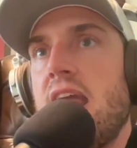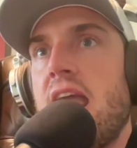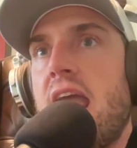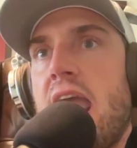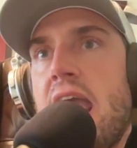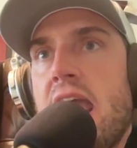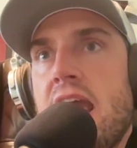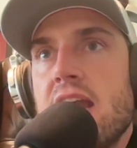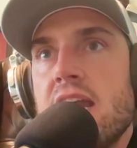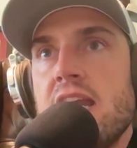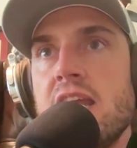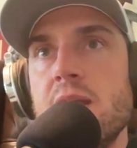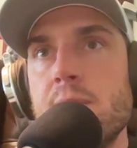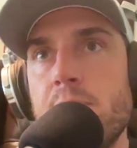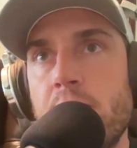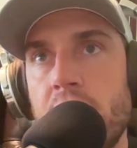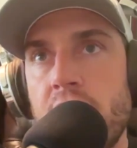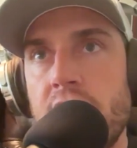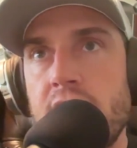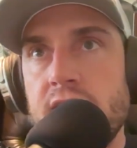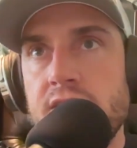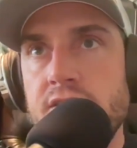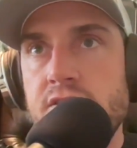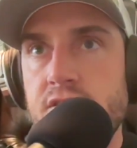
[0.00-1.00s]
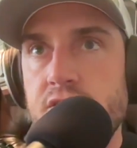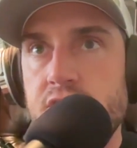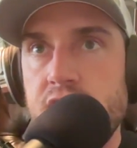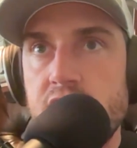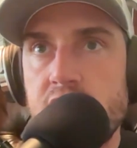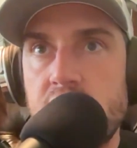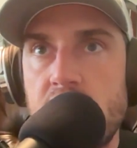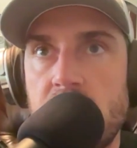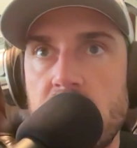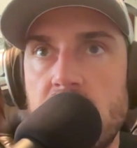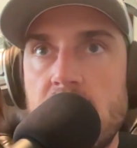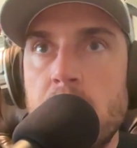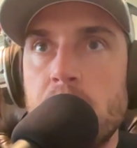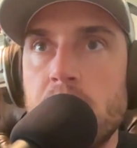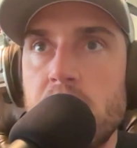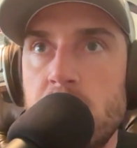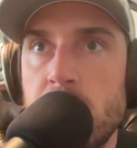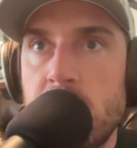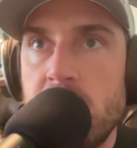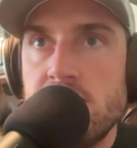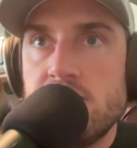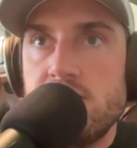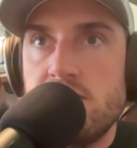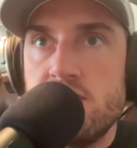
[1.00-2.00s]
any practice that
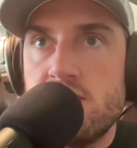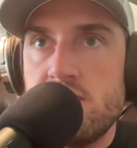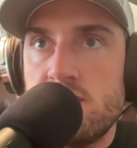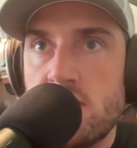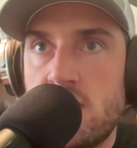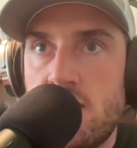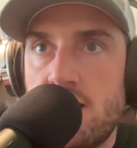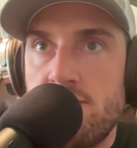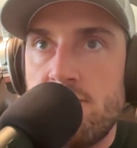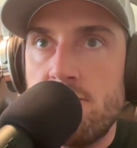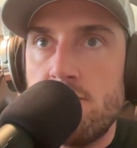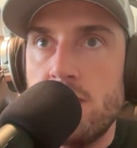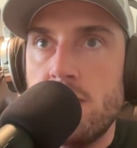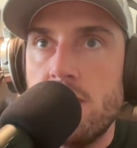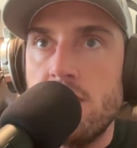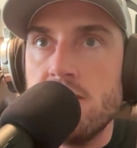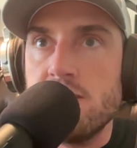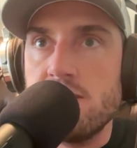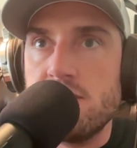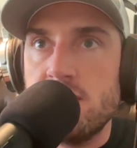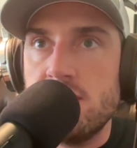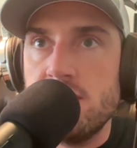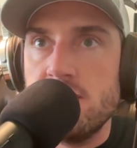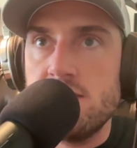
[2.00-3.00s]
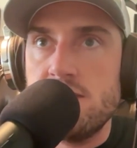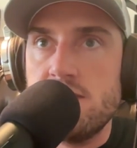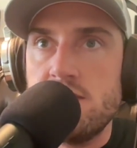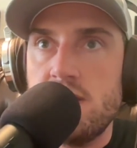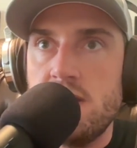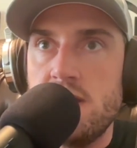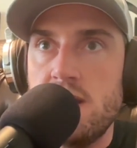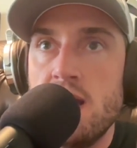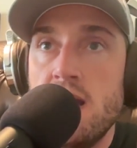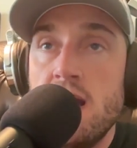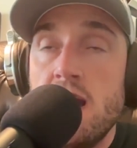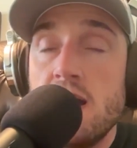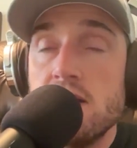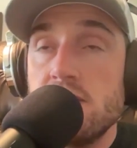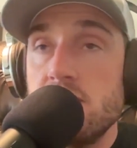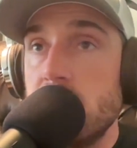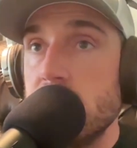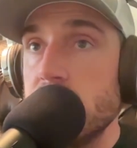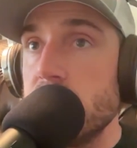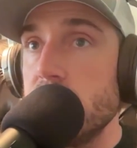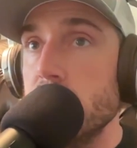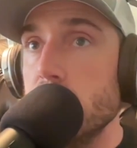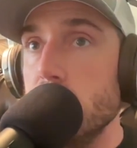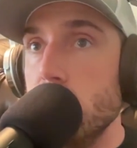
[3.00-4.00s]
implements this software is going to see, as
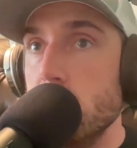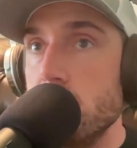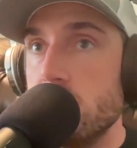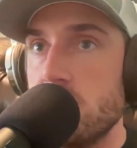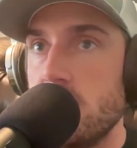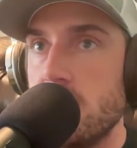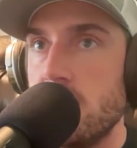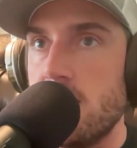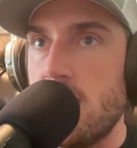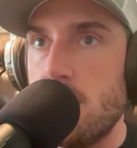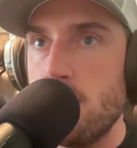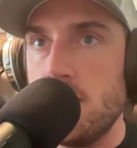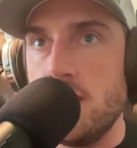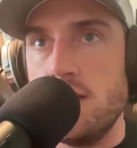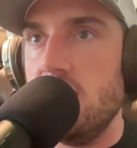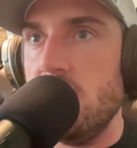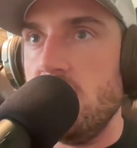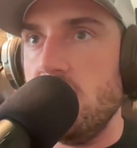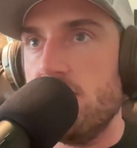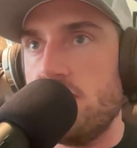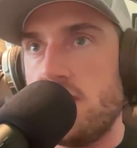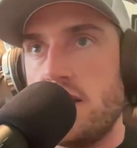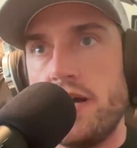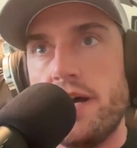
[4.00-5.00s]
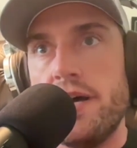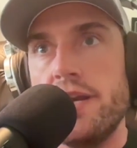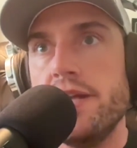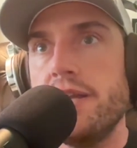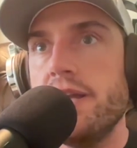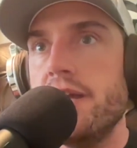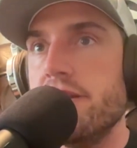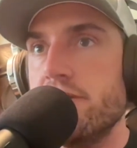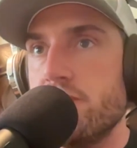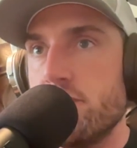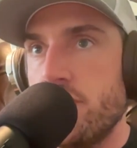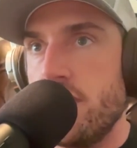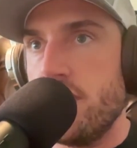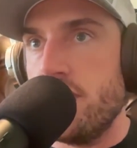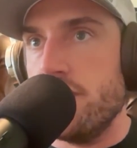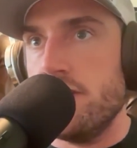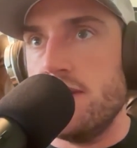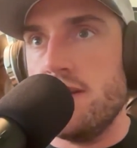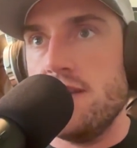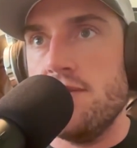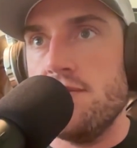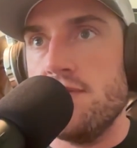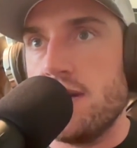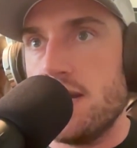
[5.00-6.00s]
long as you use it. I mean, you've got to get trained on
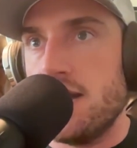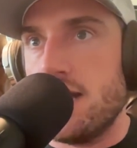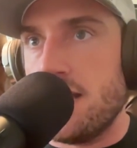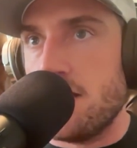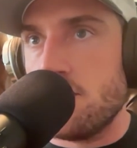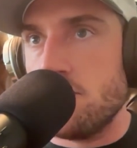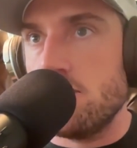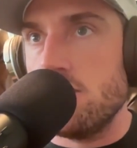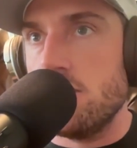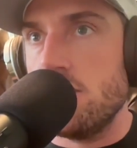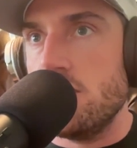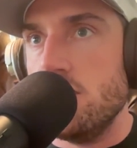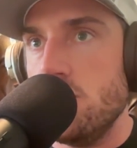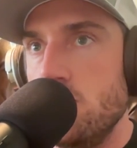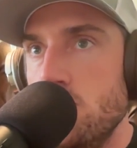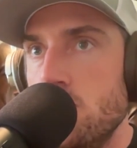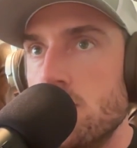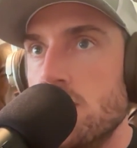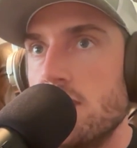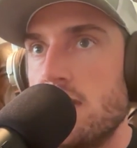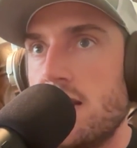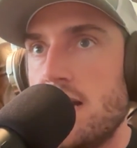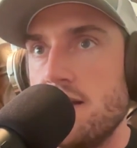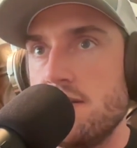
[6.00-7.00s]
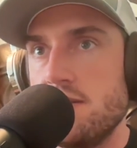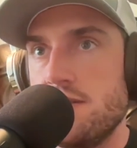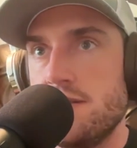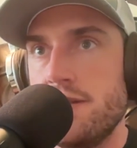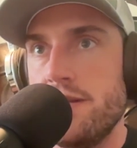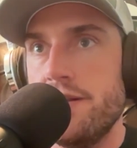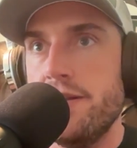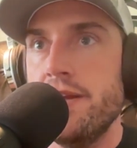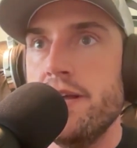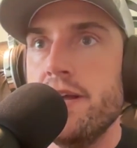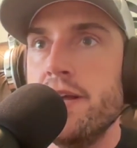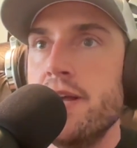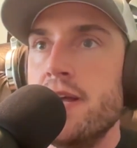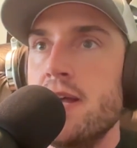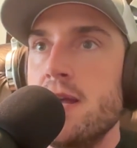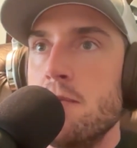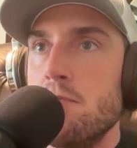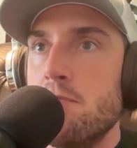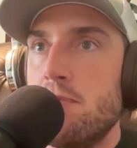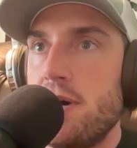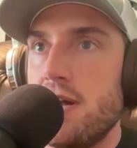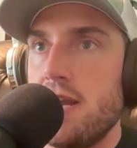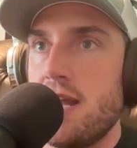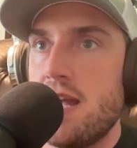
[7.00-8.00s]
it, you've got to actually utilize it,
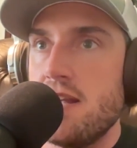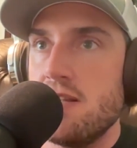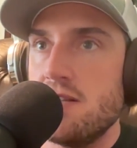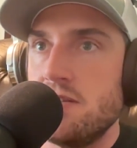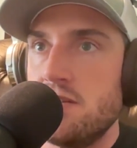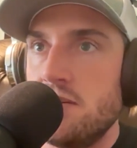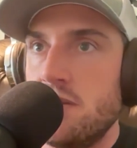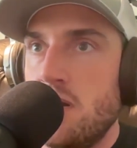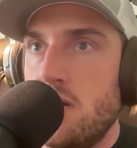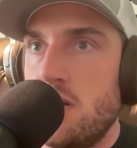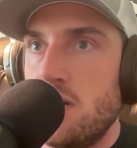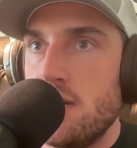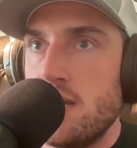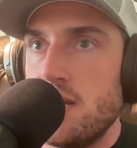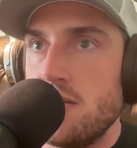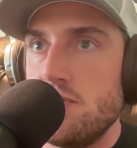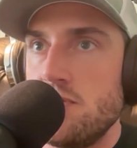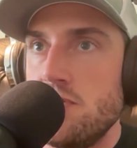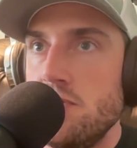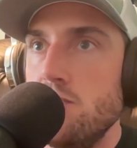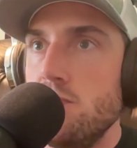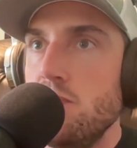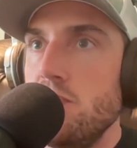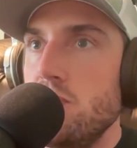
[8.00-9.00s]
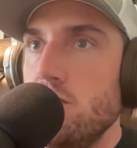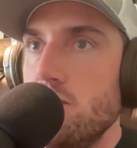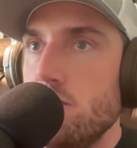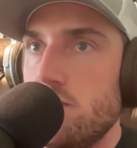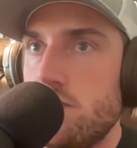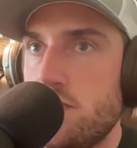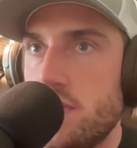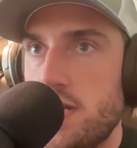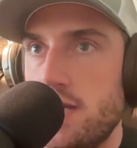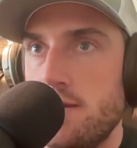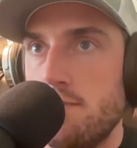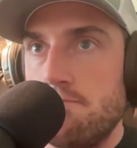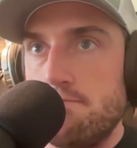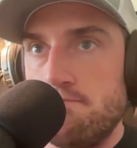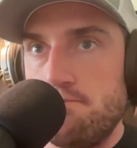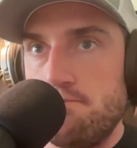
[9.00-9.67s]
but as long as you use it,